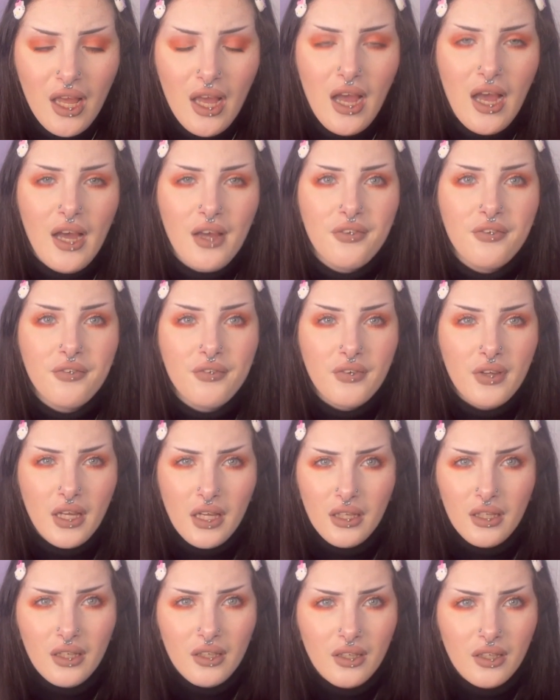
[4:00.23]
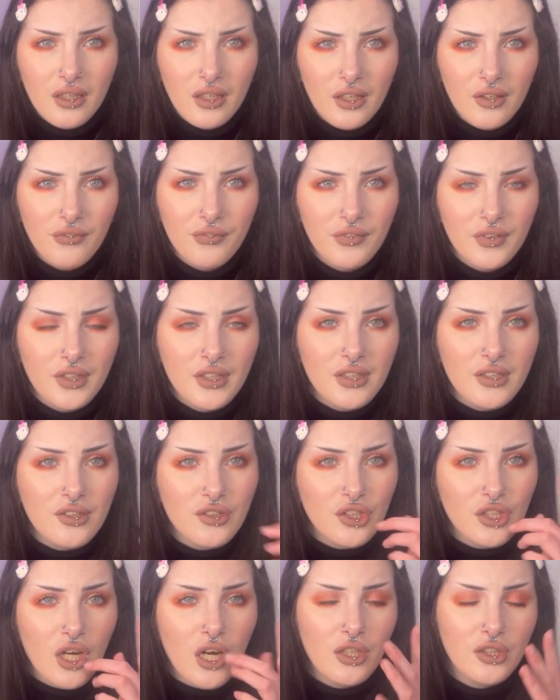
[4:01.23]
I think if the
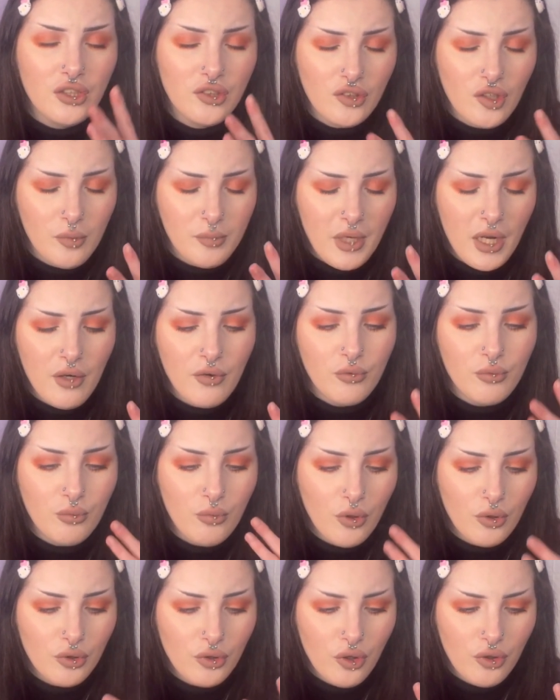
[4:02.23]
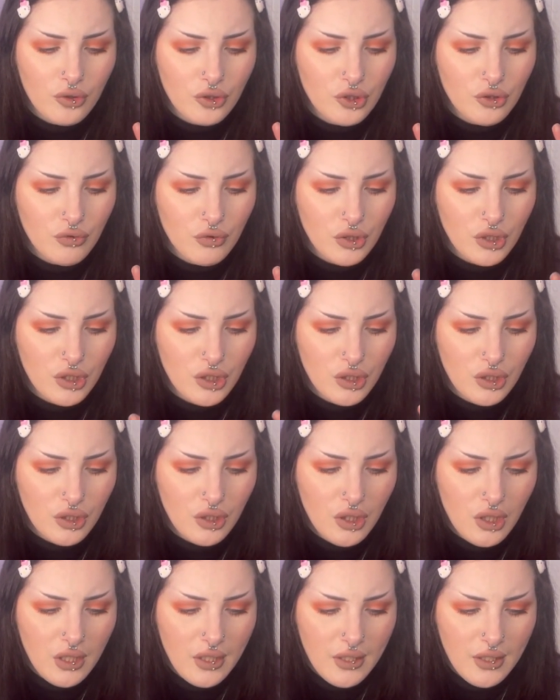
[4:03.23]
discharge is coming out of one nostril,
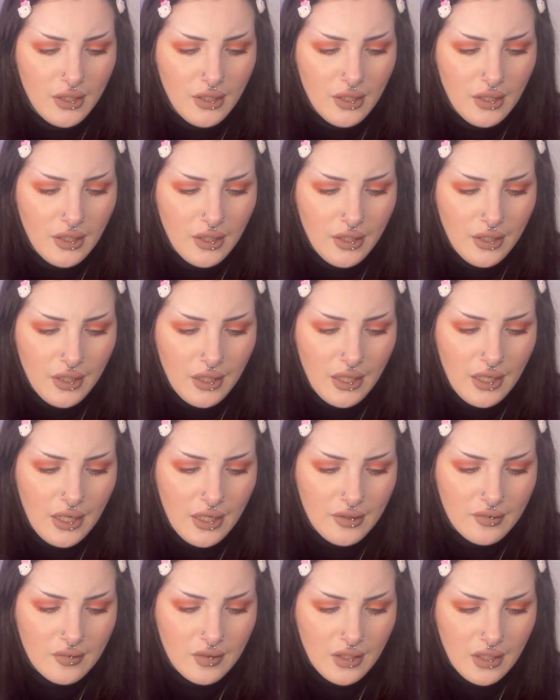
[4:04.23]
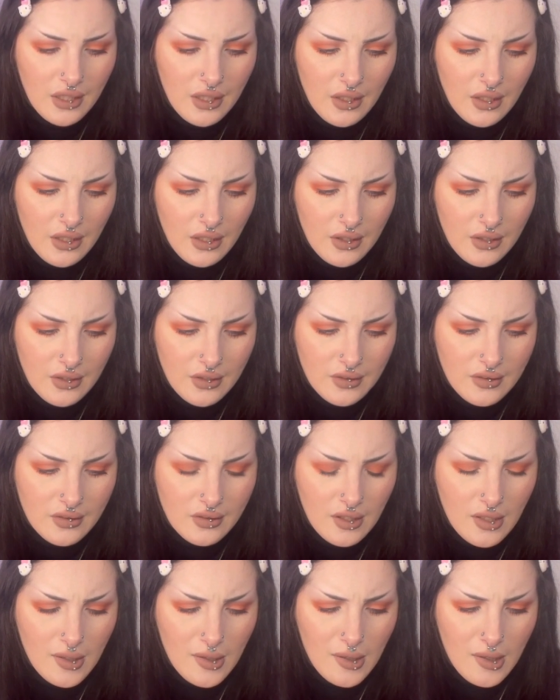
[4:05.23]
it is
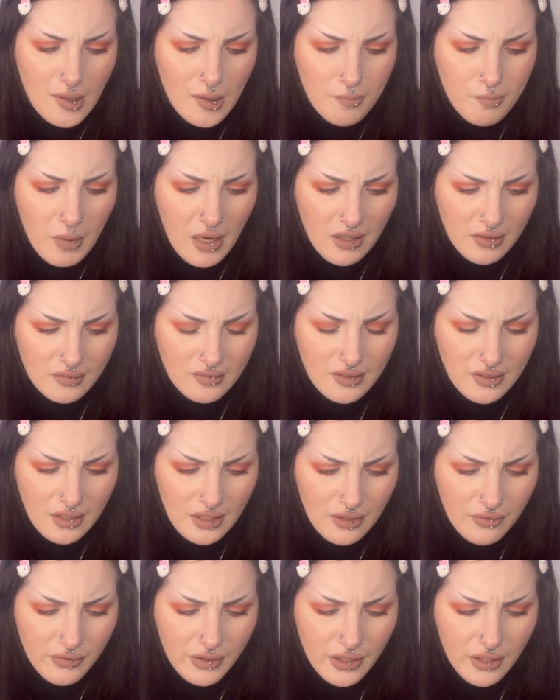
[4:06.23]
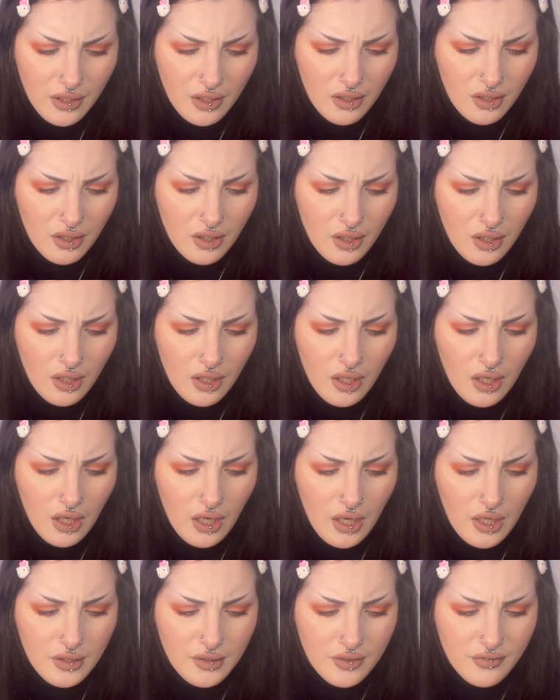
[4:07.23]
a bacteria.
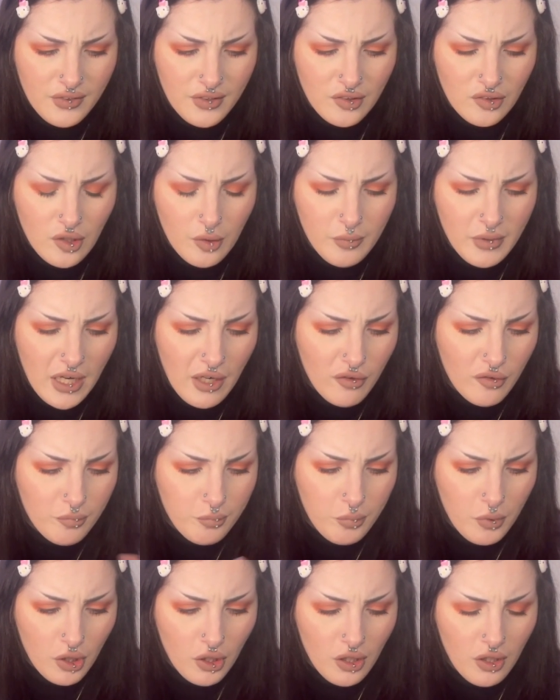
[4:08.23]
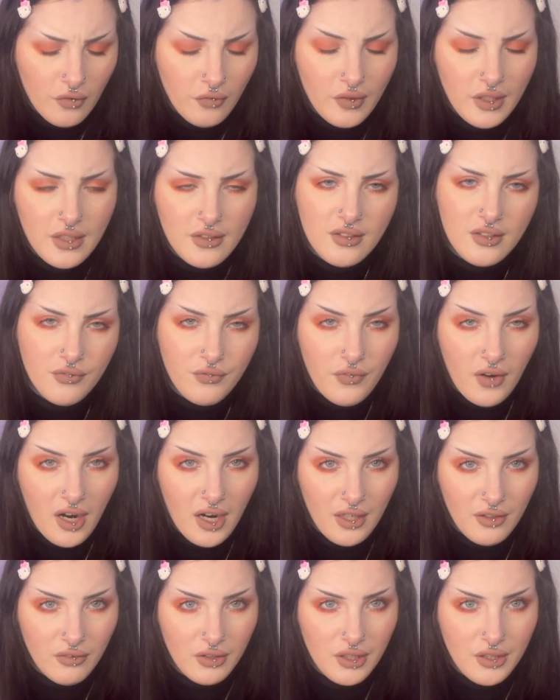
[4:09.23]
And if it's coming out of both, it's a
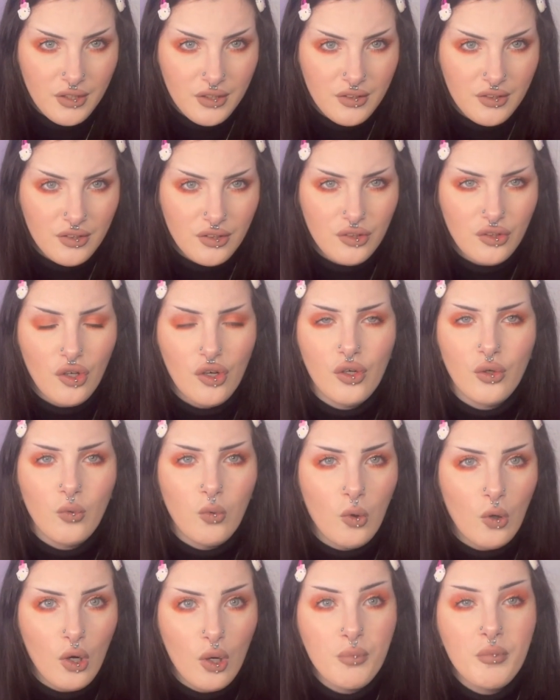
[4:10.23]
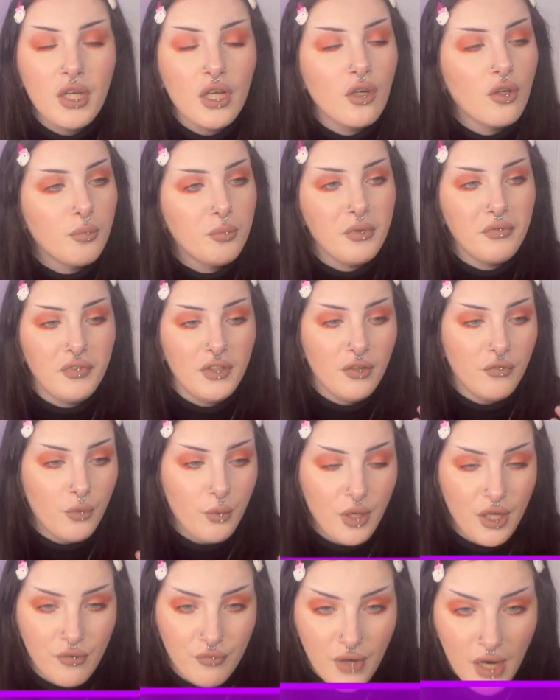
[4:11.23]
virus. Don't quote me, it could be the other
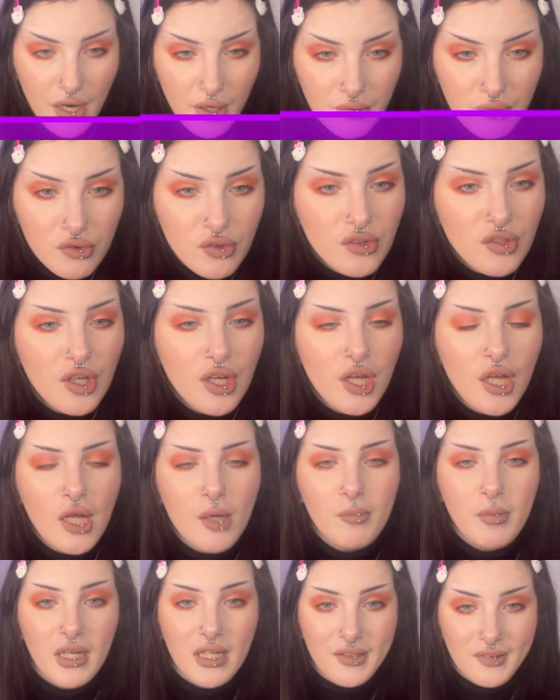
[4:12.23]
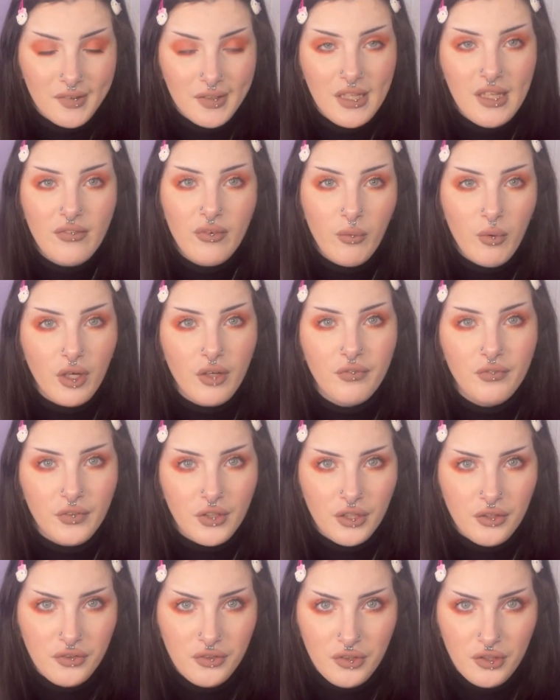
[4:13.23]
way around, but it's either one of
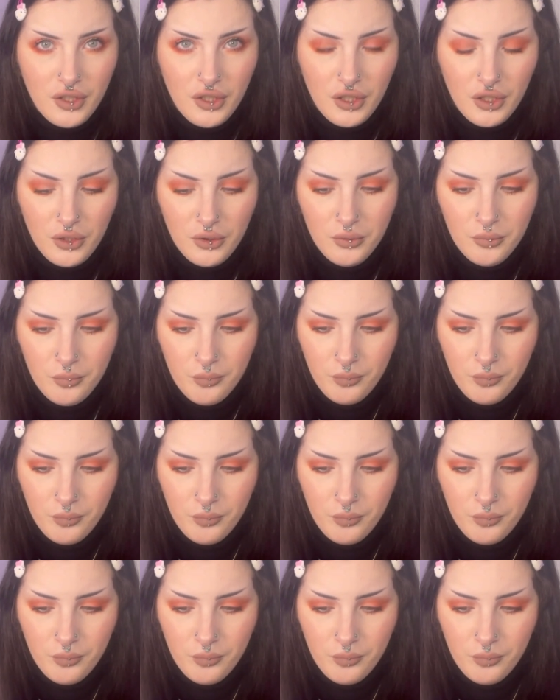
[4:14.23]
those two.